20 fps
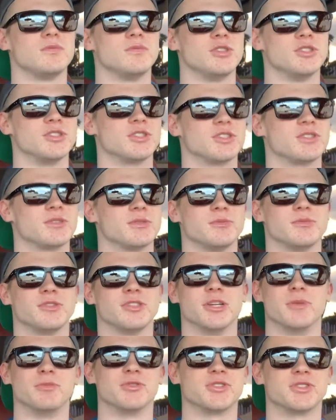just
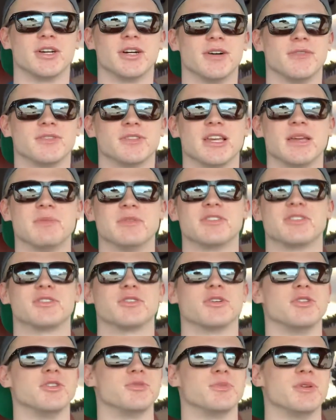simple stuff, same as it's
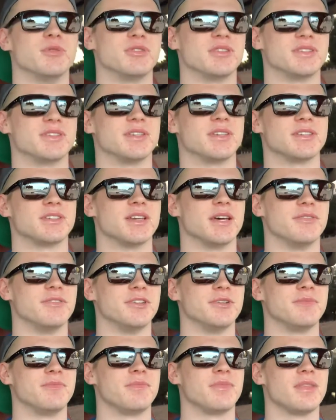always been with the
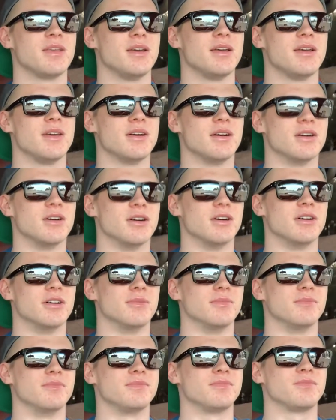
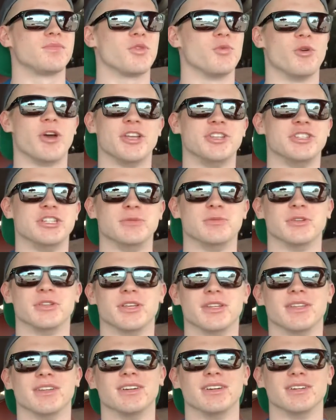6.7. Way cheaper
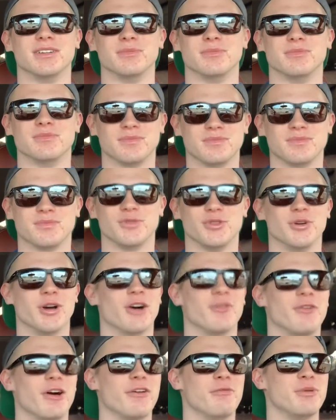than the new
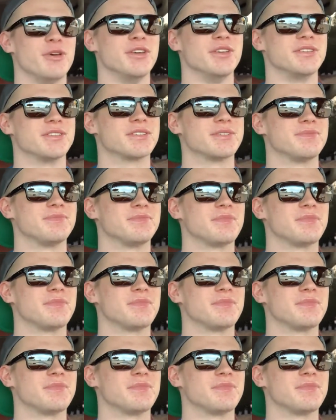L5Ps.